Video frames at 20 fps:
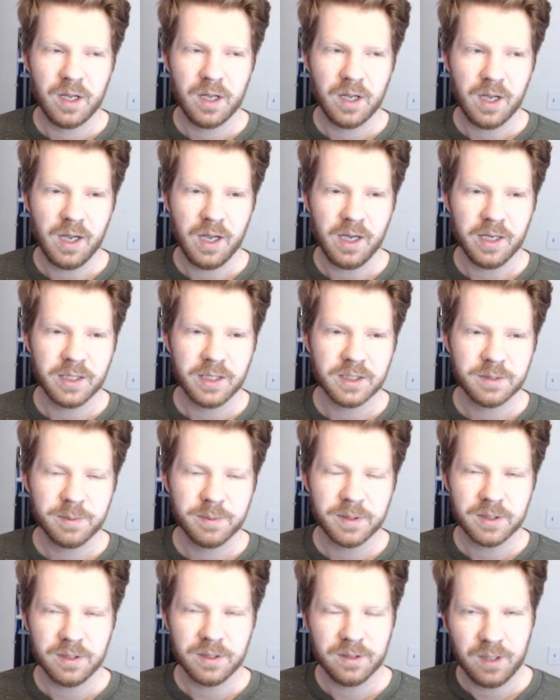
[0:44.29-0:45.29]
I
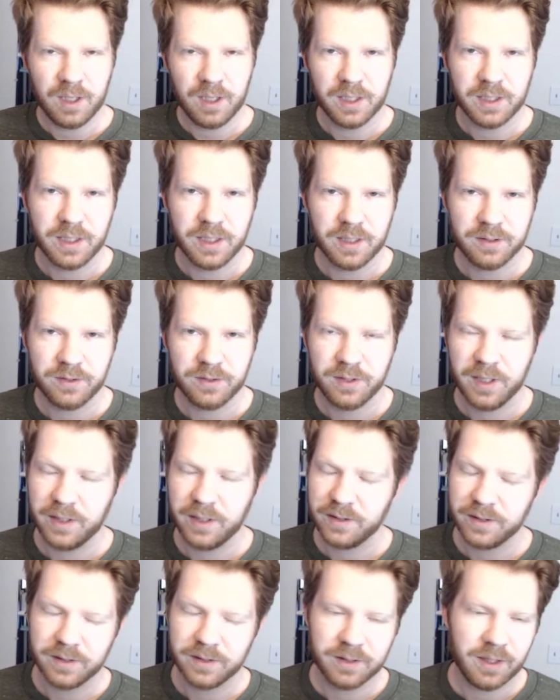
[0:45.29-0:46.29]
spent a lot of yesterday
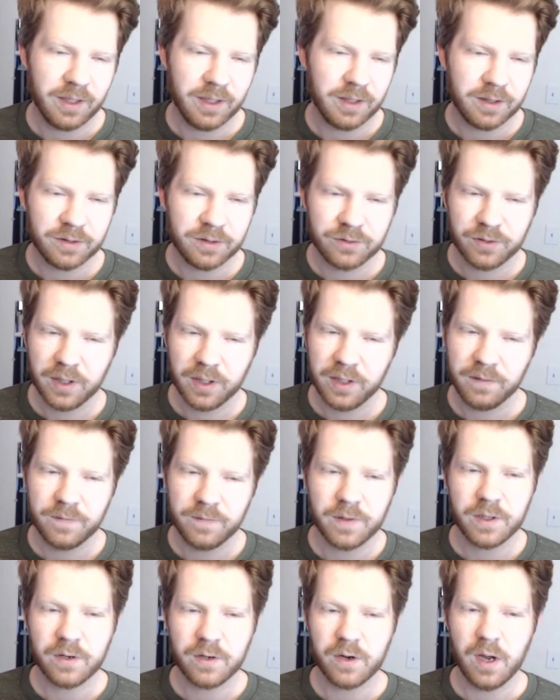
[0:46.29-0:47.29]
just like trying to
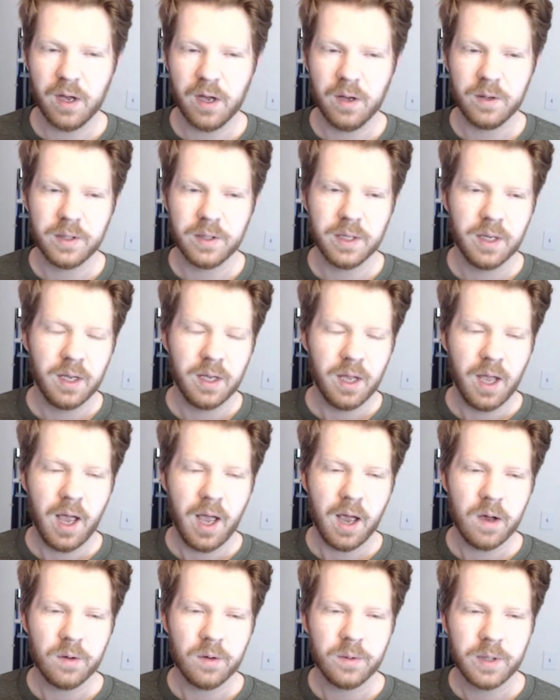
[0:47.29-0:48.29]
figure out
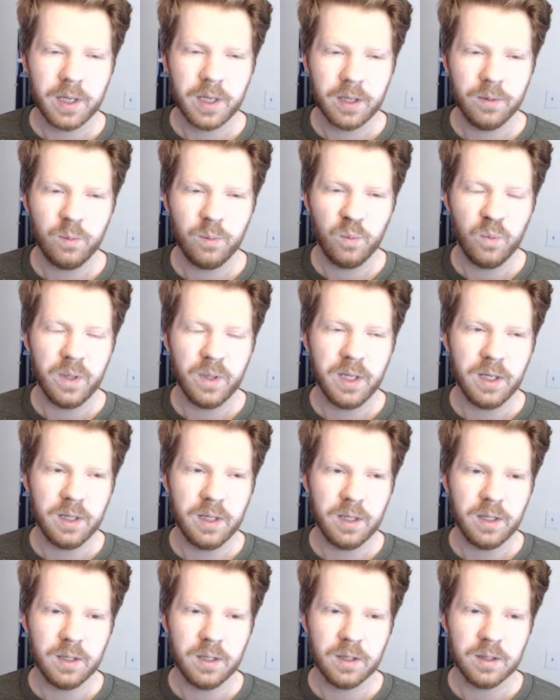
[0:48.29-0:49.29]
how can we